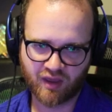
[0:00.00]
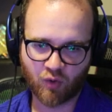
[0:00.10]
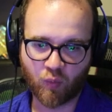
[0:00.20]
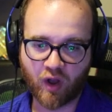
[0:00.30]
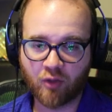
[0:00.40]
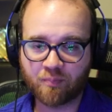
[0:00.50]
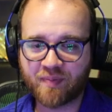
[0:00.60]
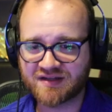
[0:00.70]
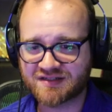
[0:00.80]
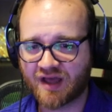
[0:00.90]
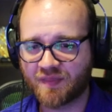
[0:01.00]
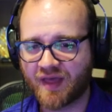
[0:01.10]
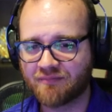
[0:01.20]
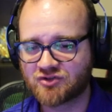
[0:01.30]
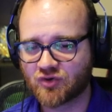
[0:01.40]
Well, based on
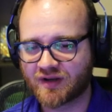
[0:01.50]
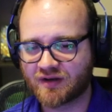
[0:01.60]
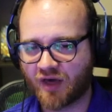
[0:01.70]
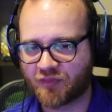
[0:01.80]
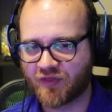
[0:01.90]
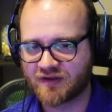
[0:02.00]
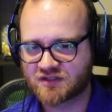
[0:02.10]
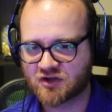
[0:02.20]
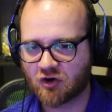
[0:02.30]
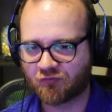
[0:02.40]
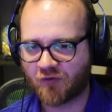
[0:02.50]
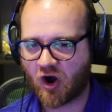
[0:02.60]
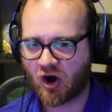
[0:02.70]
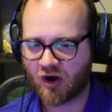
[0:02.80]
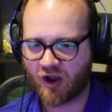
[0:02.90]
them doing nothing so
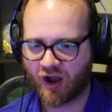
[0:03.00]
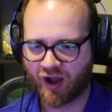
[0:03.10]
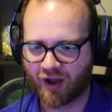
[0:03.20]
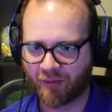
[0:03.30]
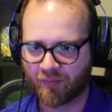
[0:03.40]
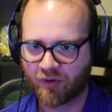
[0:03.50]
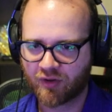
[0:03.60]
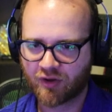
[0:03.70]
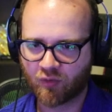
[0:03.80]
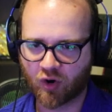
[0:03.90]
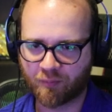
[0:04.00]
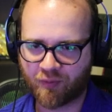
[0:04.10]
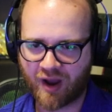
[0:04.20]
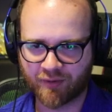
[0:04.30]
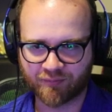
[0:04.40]
far, we're
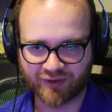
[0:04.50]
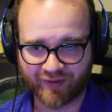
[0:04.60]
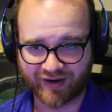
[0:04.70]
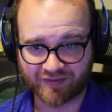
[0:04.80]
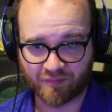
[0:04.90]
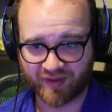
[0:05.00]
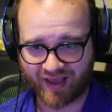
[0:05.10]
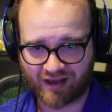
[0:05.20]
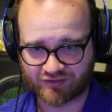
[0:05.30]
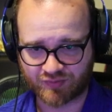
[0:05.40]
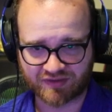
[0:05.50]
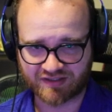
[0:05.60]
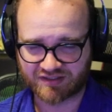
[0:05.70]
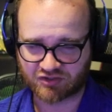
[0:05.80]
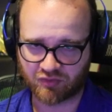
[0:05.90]
probably winning the big house with
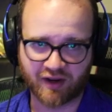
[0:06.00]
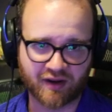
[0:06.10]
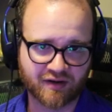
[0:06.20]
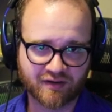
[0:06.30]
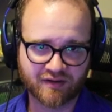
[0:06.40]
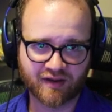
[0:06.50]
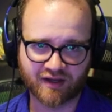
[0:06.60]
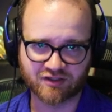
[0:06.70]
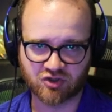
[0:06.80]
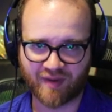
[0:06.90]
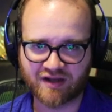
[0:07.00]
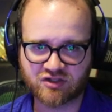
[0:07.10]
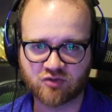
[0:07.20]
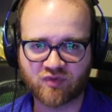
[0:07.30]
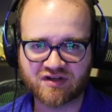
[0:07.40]
these three. I
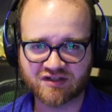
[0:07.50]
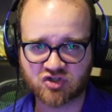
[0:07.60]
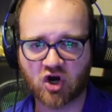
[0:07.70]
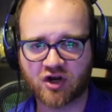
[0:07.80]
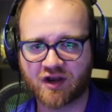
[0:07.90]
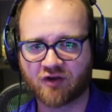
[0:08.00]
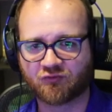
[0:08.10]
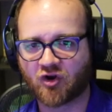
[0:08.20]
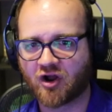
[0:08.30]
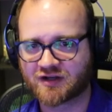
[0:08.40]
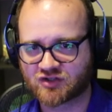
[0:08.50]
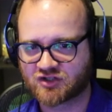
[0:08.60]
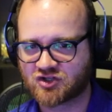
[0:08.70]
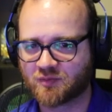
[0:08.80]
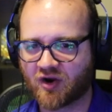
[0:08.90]
assume they discarded Infinite, so I
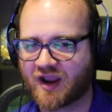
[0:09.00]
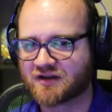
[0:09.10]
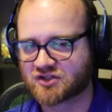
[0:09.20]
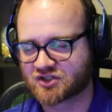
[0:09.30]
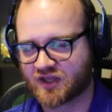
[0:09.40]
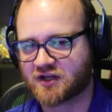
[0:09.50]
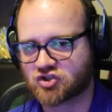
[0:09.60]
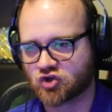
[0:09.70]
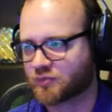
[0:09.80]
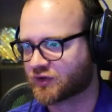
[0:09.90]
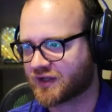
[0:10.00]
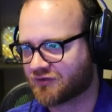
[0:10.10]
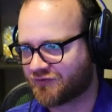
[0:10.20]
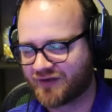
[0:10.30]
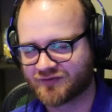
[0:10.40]
assume their hand is just like Jubilee and
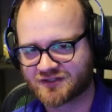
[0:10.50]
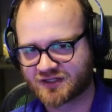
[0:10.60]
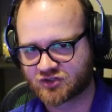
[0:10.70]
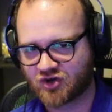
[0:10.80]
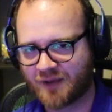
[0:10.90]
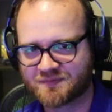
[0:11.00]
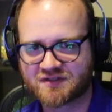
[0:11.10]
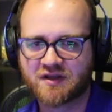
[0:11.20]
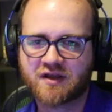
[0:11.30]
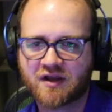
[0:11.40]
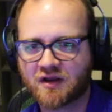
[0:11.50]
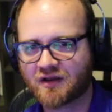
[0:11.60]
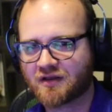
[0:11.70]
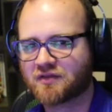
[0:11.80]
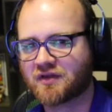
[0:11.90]
5 and 6 drops.
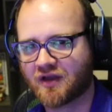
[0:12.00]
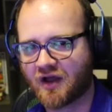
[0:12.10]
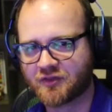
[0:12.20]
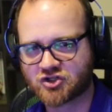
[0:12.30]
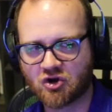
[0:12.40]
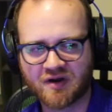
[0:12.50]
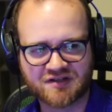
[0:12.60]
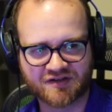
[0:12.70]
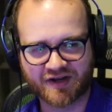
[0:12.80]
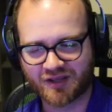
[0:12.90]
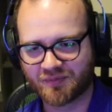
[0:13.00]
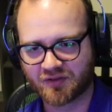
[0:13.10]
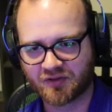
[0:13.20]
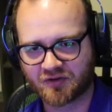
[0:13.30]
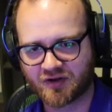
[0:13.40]
The show and tell deck can be a
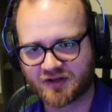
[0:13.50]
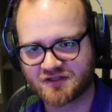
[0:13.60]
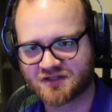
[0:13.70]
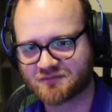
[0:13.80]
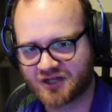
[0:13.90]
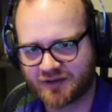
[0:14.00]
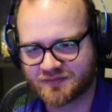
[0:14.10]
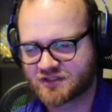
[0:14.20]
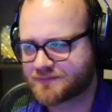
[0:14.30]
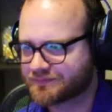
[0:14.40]
little clunky sometimes.